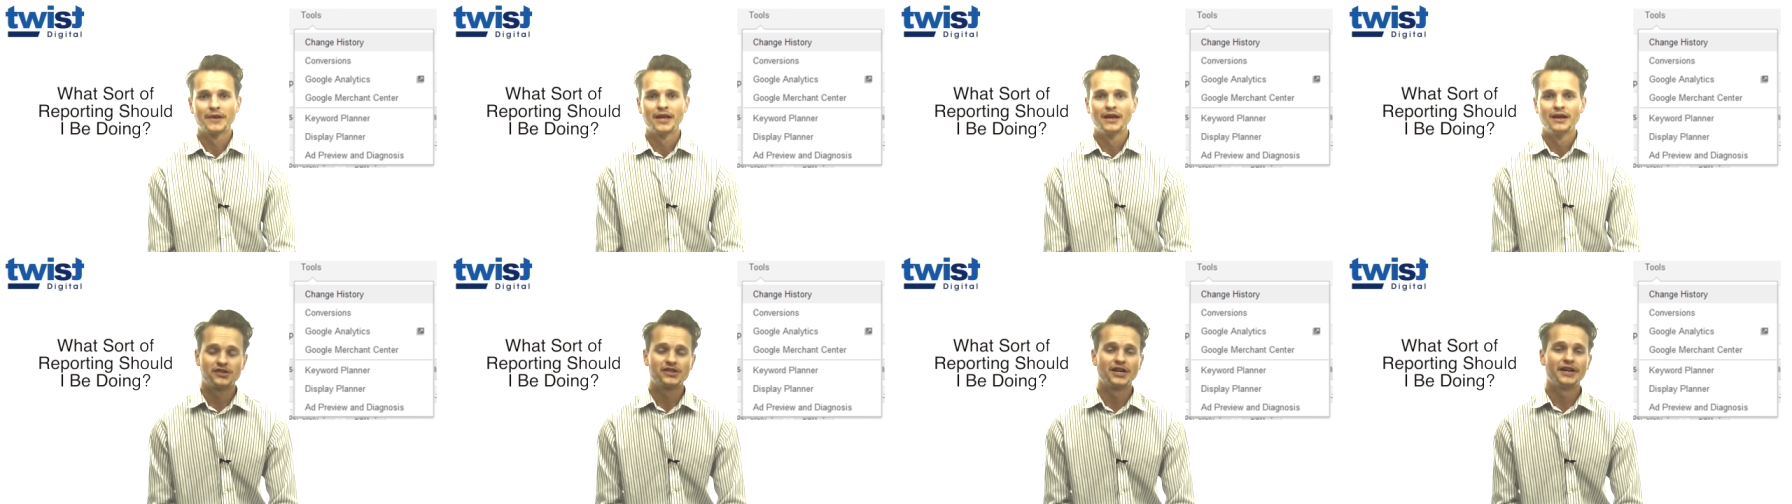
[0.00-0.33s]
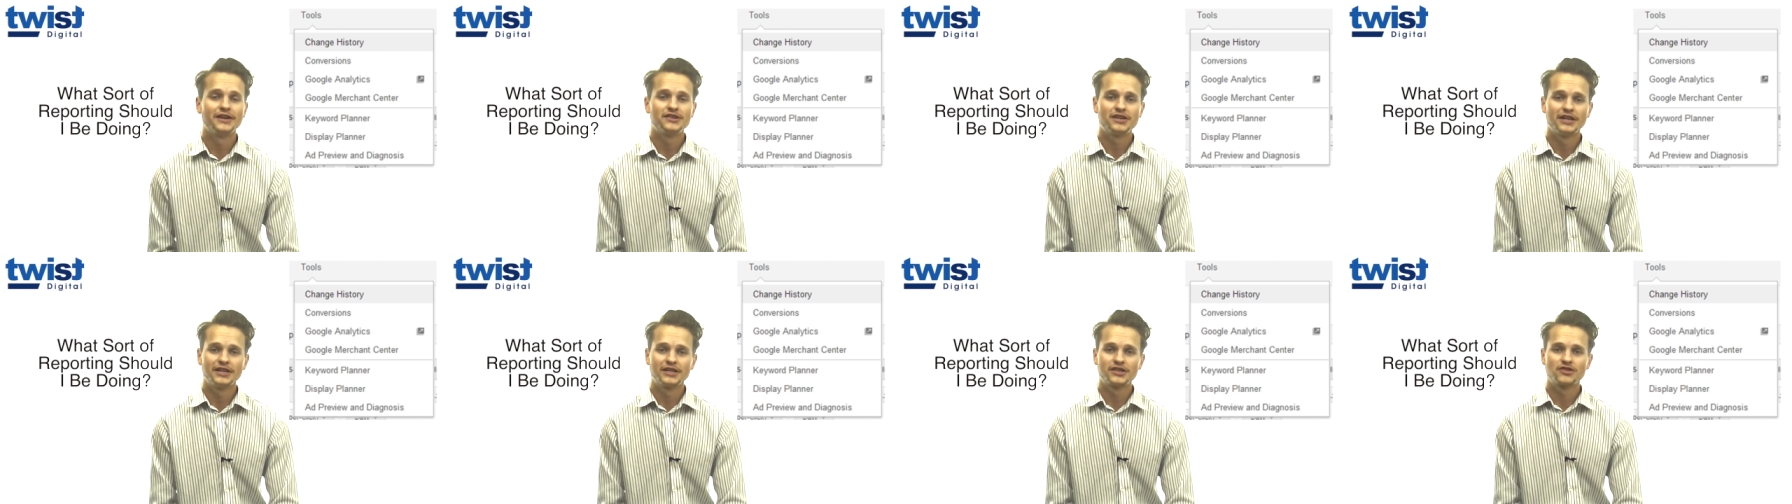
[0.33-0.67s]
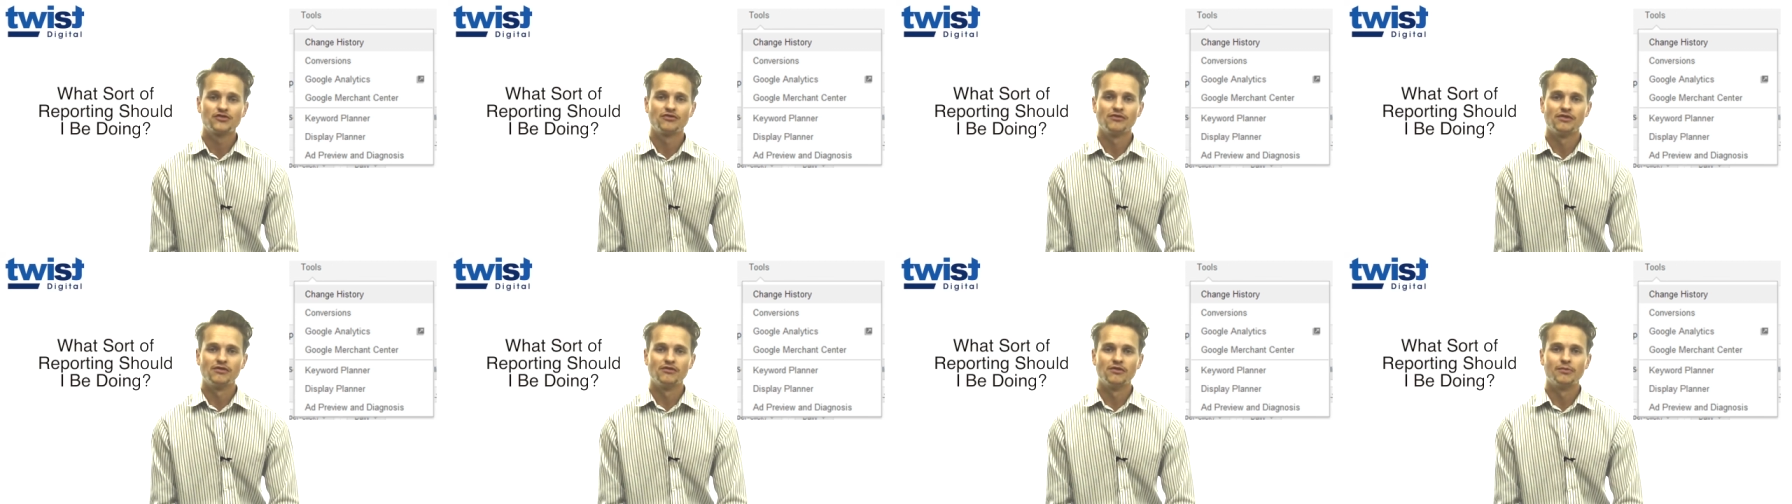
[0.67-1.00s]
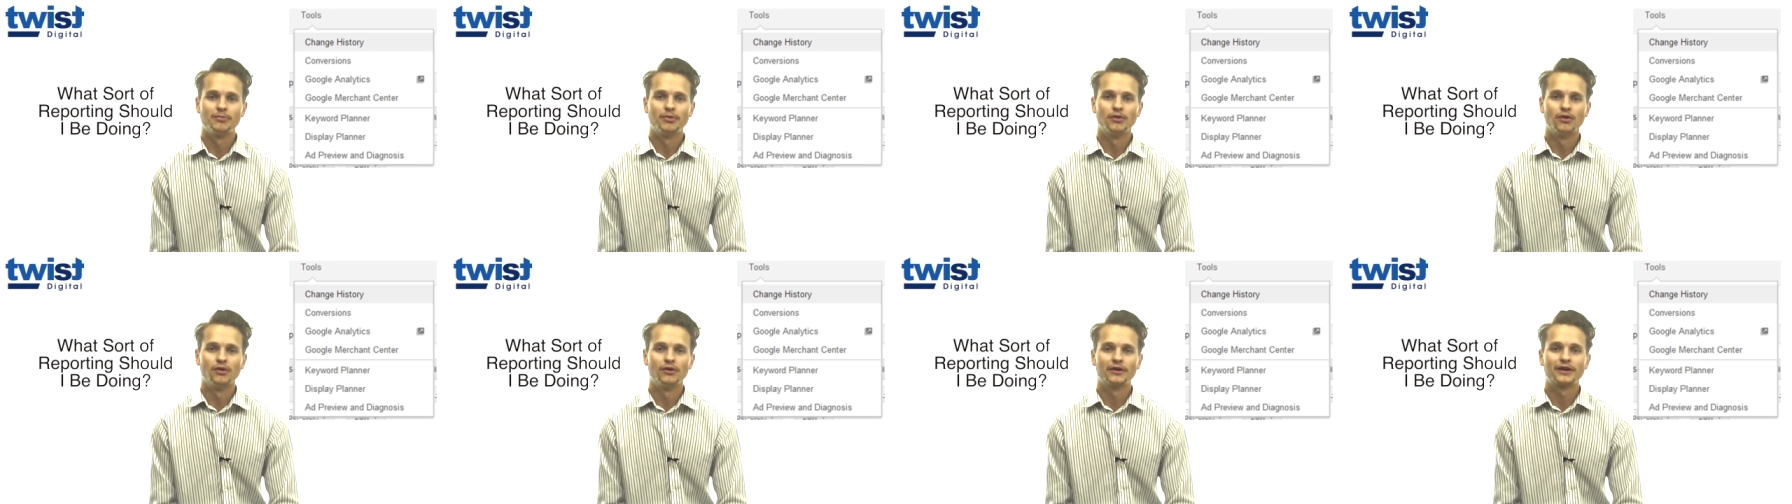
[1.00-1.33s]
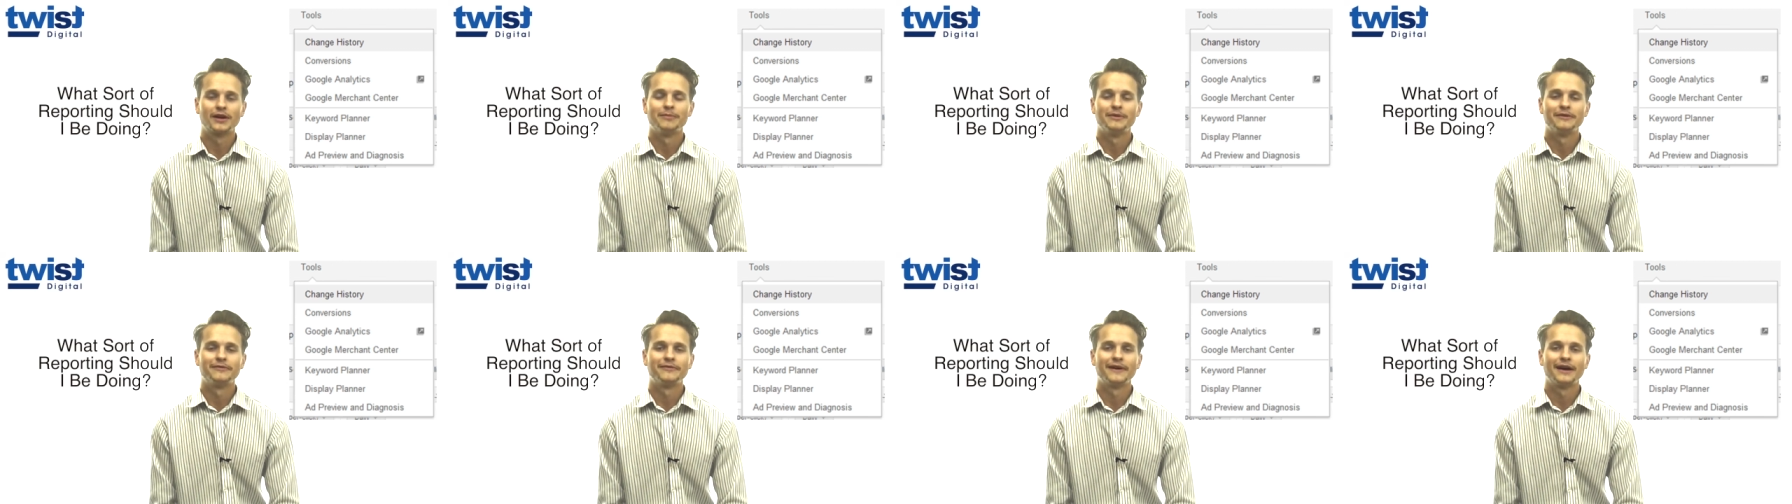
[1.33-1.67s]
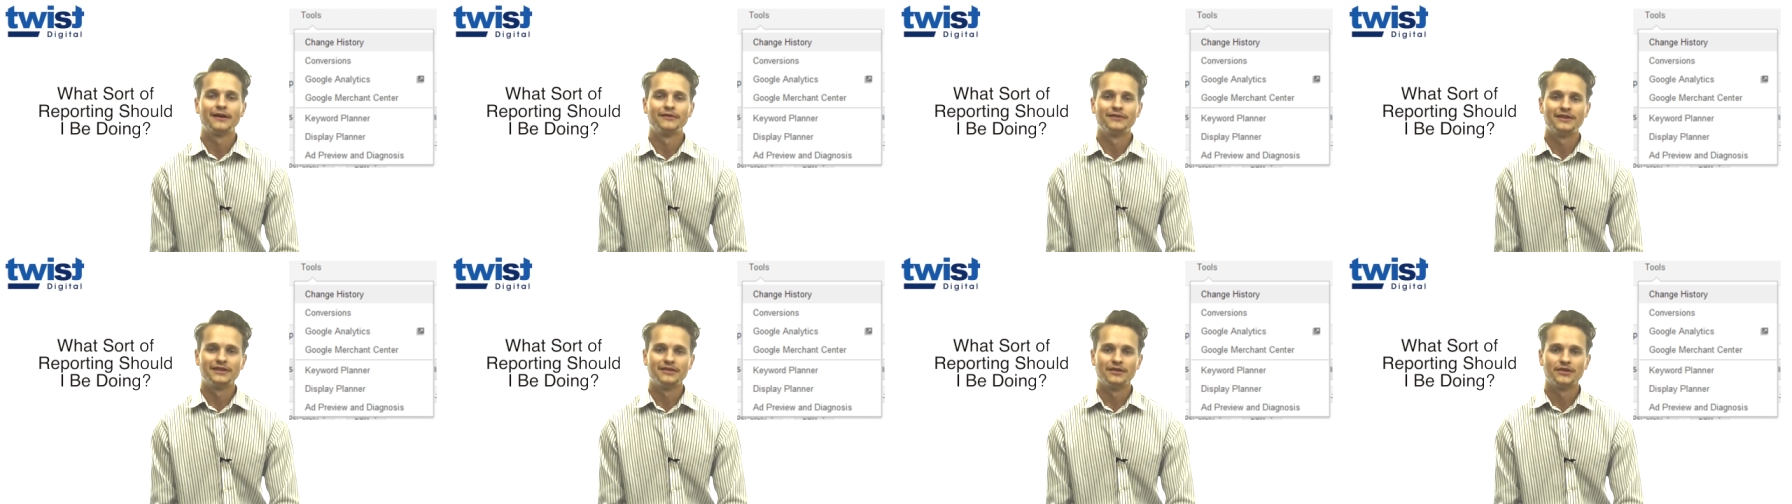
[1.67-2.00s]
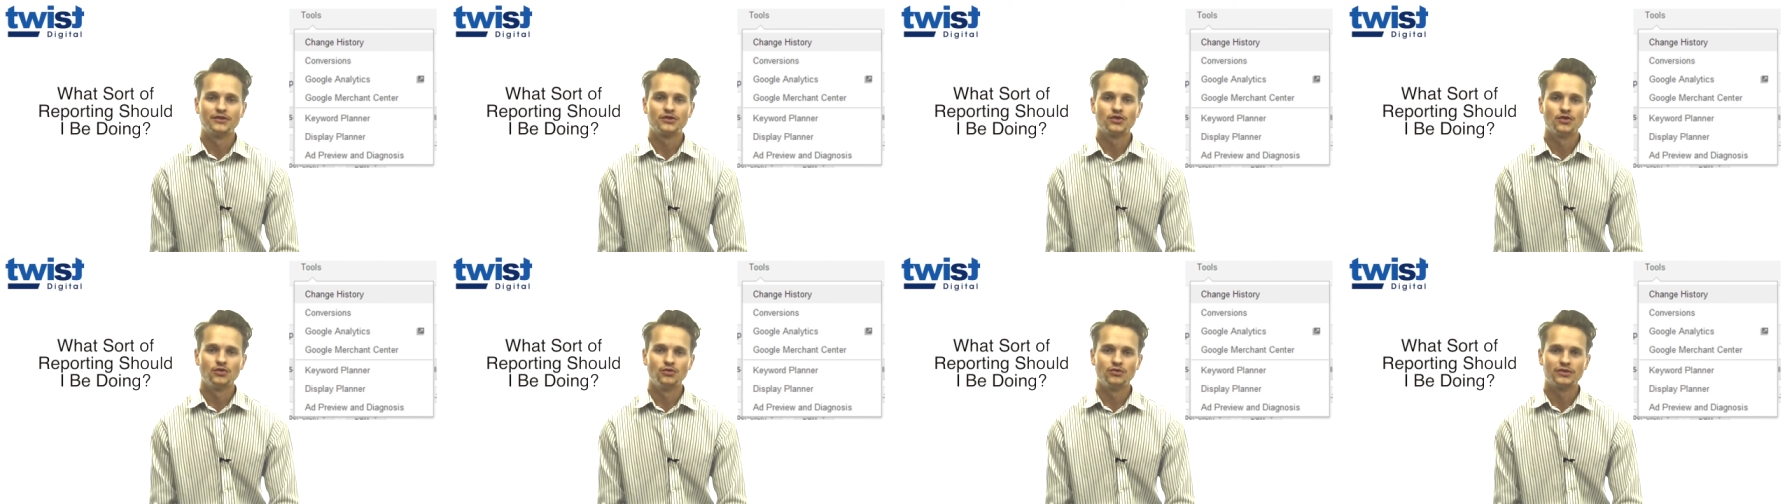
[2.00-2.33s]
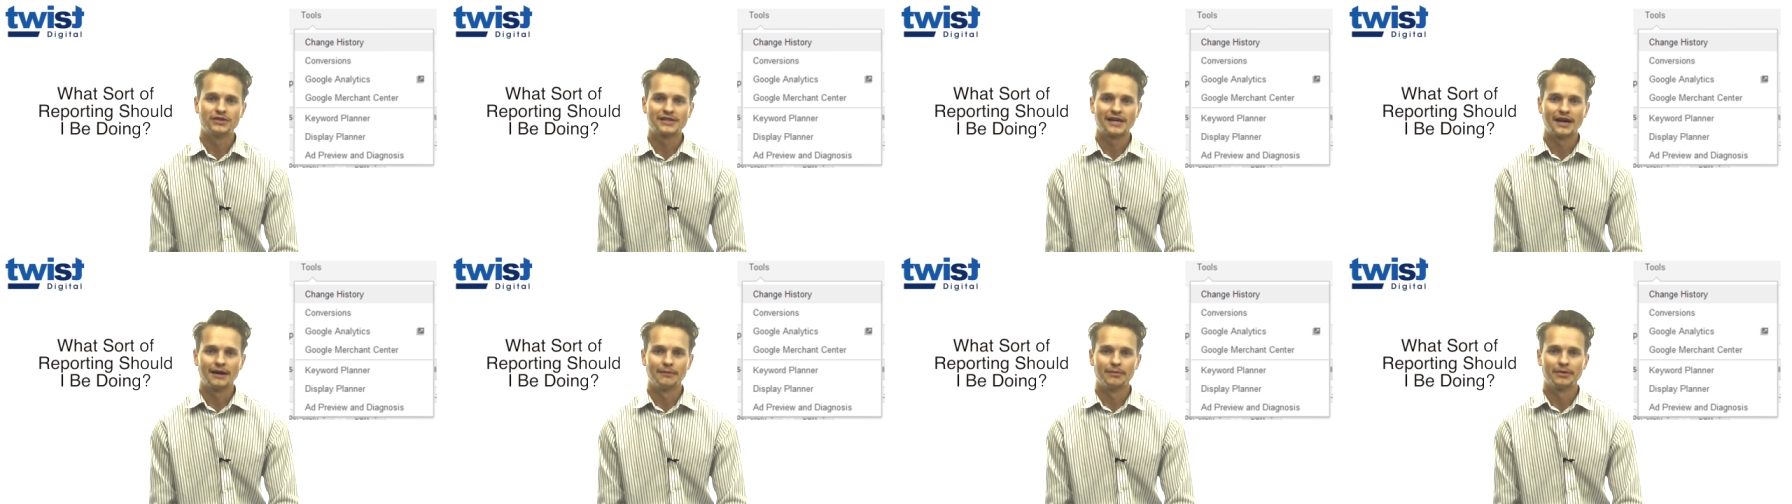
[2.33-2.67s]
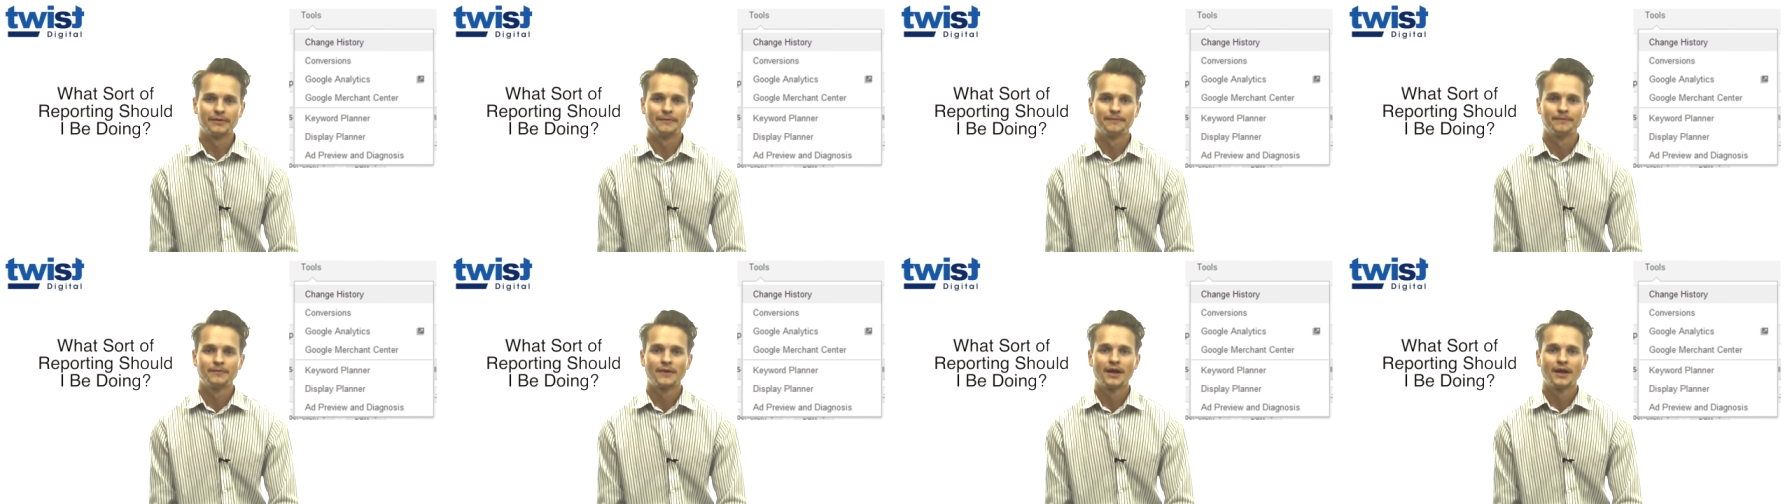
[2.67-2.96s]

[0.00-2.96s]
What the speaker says: Change history report can be found in the Tools tab